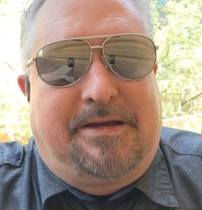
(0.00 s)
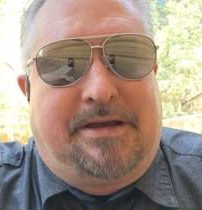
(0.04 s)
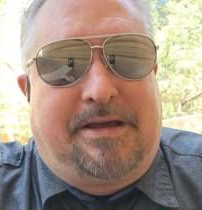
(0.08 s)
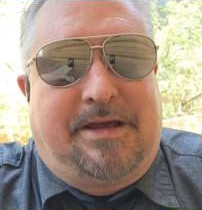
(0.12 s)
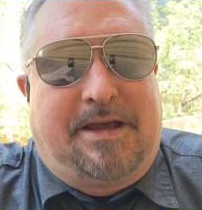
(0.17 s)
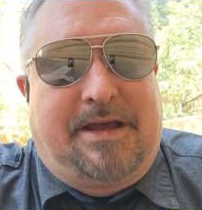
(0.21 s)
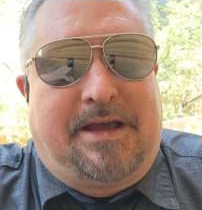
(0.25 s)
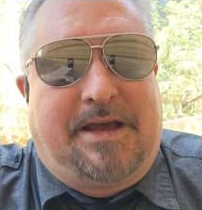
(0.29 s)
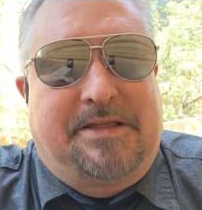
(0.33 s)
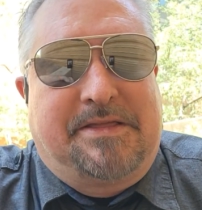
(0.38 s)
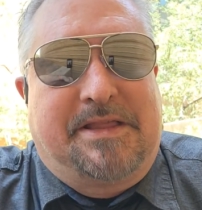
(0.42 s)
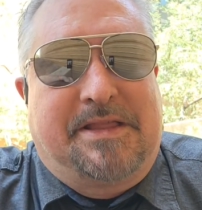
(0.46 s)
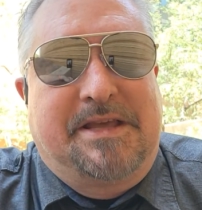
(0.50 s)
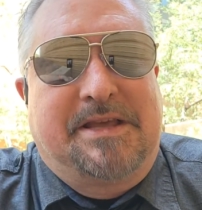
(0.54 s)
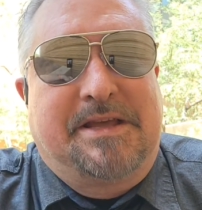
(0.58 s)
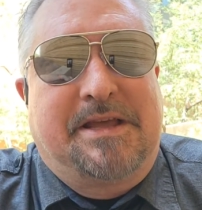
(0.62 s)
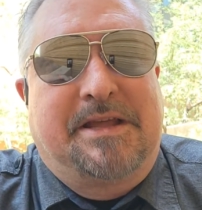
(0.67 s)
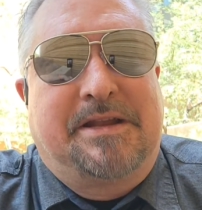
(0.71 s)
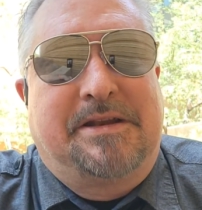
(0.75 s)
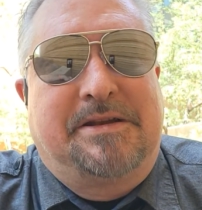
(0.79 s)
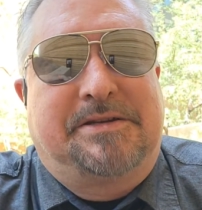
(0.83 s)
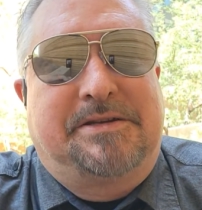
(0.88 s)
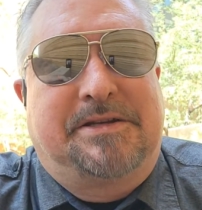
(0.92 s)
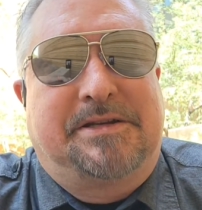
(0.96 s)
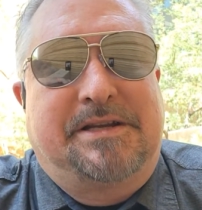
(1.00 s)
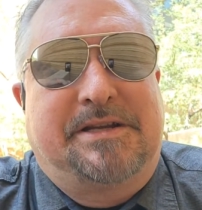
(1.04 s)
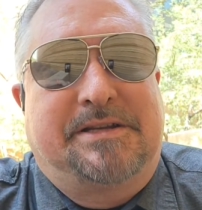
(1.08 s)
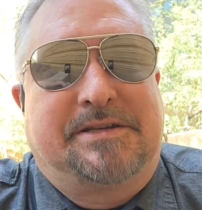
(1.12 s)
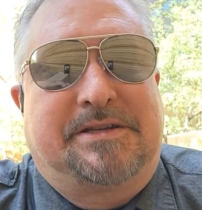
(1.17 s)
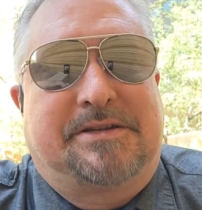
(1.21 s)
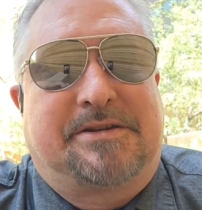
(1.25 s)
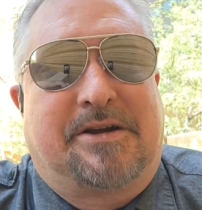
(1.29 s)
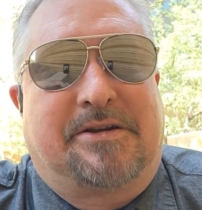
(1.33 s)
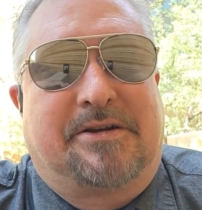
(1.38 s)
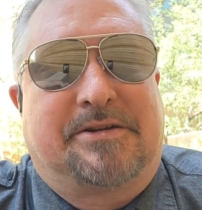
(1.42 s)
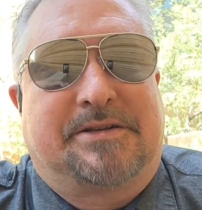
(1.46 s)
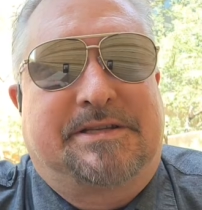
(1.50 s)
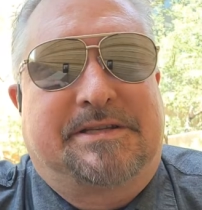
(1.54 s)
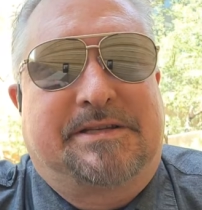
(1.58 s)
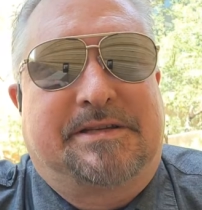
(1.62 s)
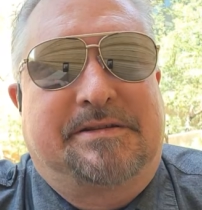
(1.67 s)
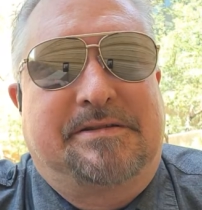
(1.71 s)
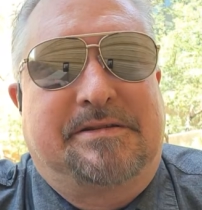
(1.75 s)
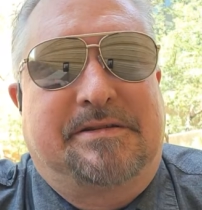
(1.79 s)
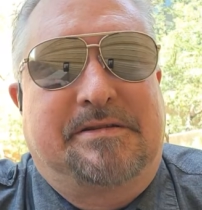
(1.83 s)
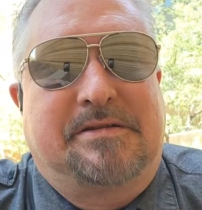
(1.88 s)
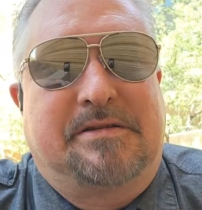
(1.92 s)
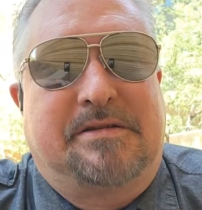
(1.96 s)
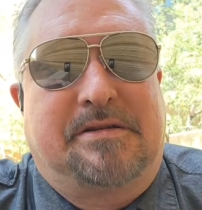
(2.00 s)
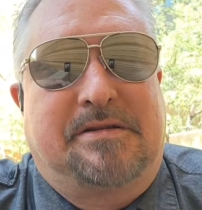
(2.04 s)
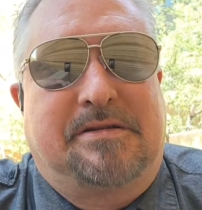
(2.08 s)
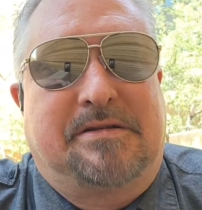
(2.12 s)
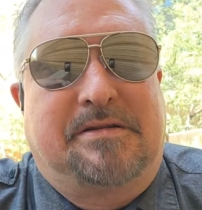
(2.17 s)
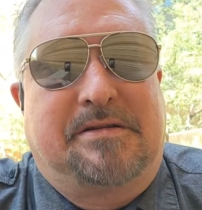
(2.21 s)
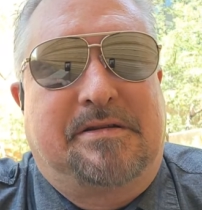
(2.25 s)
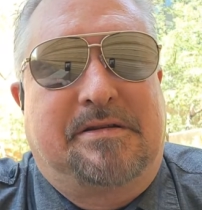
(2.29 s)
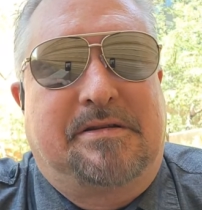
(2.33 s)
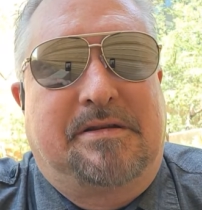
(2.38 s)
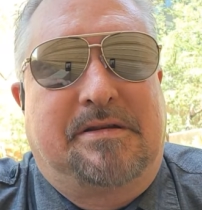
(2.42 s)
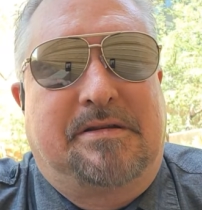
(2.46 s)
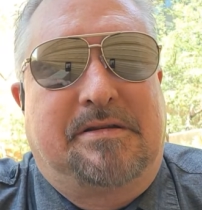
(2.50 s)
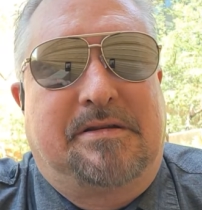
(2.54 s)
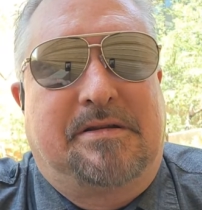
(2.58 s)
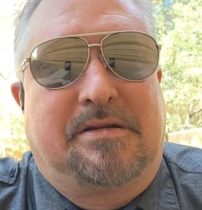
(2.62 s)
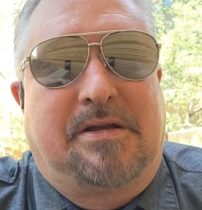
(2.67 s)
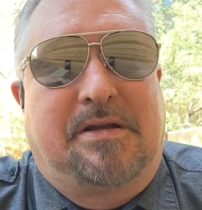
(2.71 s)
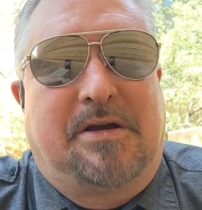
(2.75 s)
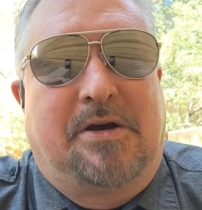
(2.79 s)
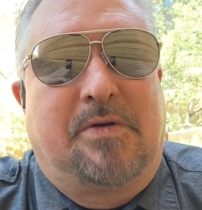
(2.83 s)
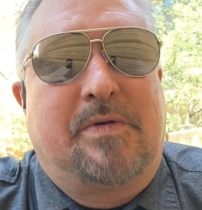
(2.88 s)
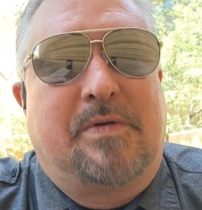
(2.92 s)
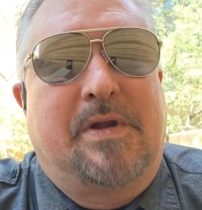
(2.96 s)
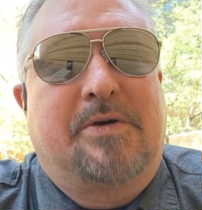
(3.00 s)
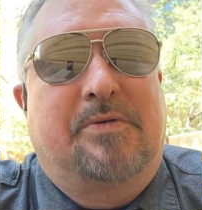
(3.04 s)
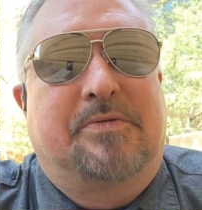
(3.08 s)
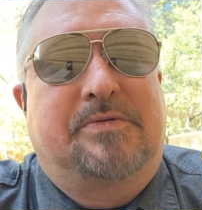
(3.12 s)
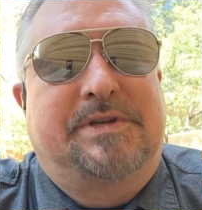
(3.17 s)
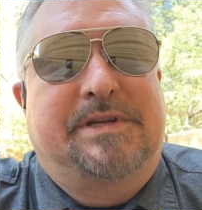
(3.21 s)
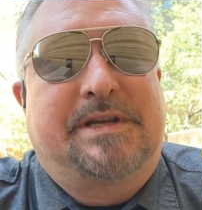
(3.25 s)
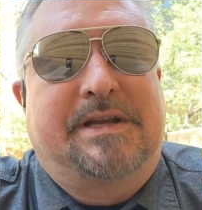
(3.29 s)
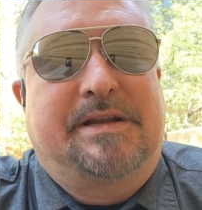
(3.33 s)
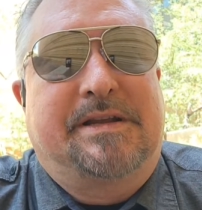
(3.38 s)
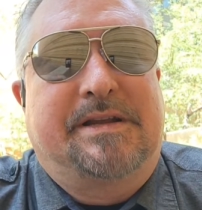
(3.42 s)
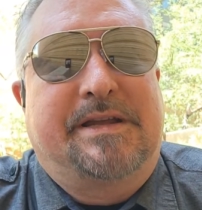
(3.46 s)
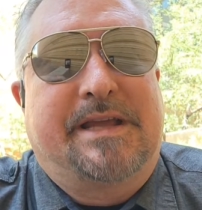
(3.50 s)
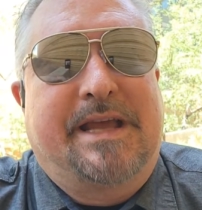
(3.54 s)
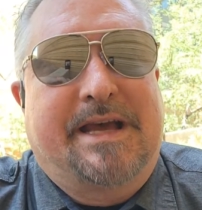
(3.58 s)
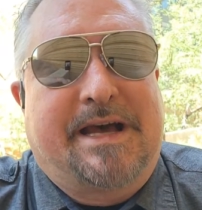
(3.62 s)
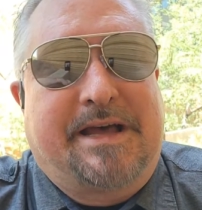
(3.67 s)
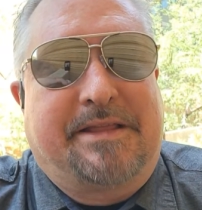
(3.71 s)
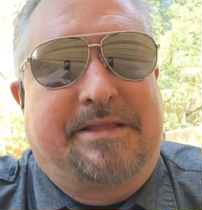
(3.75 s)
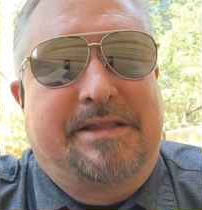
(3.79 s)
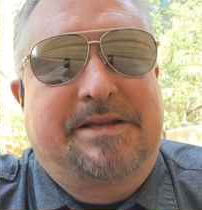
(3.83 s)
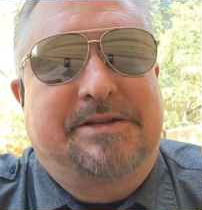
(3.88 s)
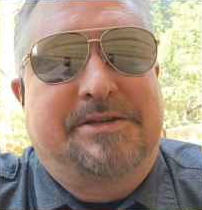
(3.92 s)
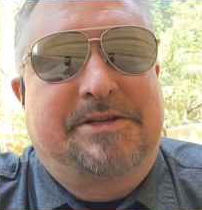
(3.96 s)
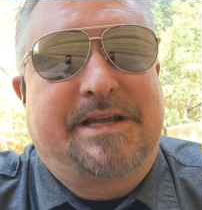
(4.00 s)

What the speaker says: And then she starts, then